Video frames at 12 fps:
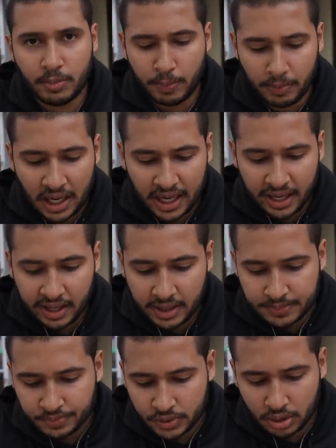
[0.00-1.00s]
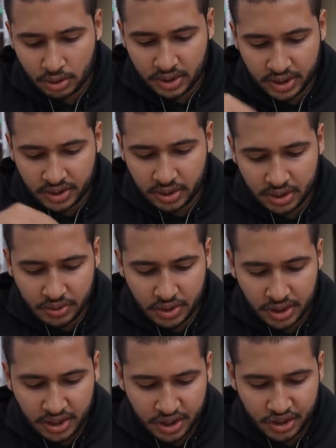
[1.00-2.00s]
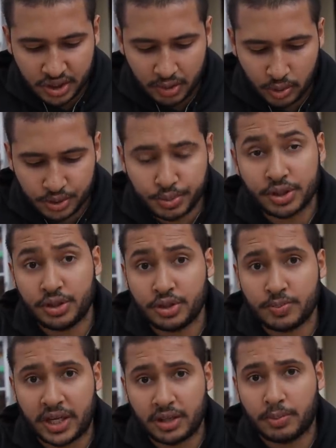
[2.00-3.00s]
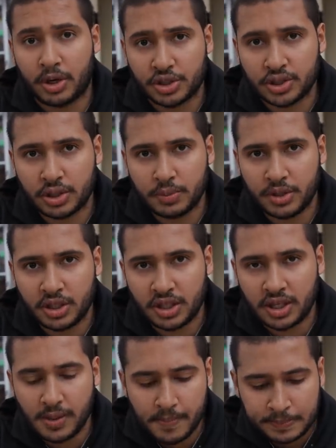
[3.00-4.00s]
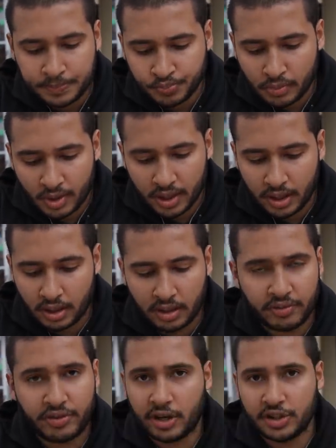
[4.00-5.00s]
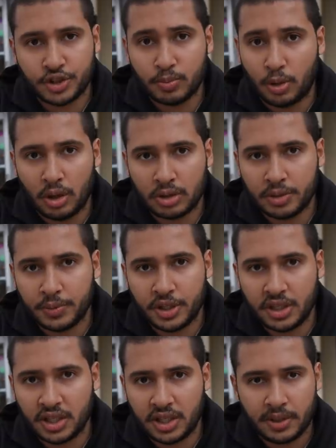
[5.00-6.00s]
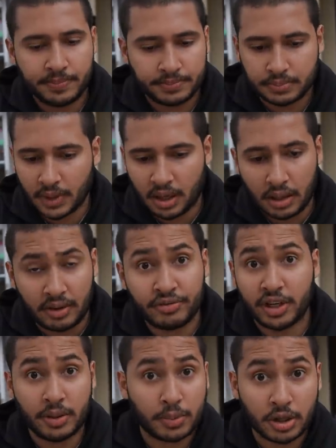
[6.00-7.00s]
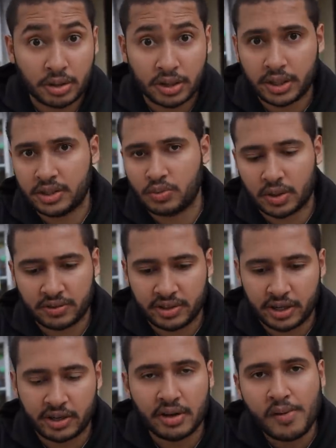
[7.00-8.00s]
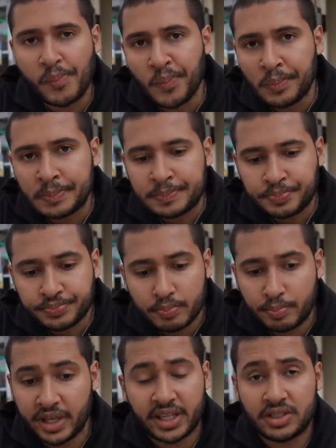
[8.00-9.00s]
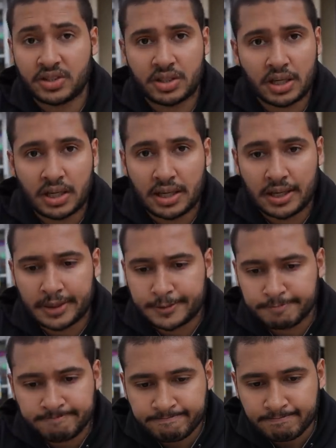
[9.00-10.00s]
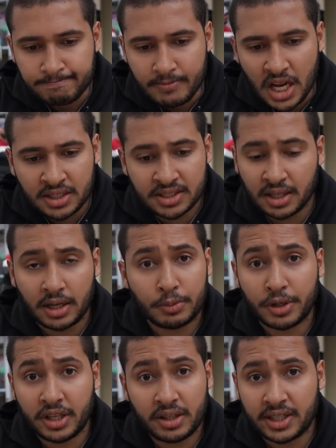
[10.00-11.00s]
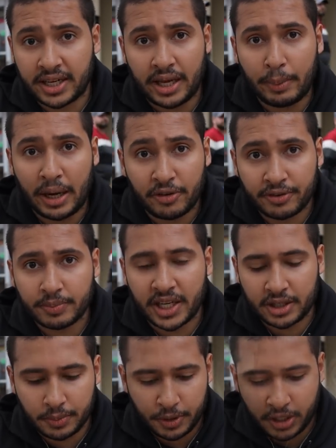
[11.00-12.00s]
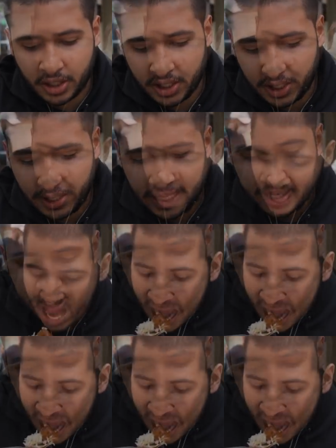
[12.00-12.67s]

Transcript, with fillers: Mumbai. So this is a dish that was produced by the Parsi community. They are a very small community. Uh, Freddie Mercury is one of their biggest uh, celebrity that came out from that community.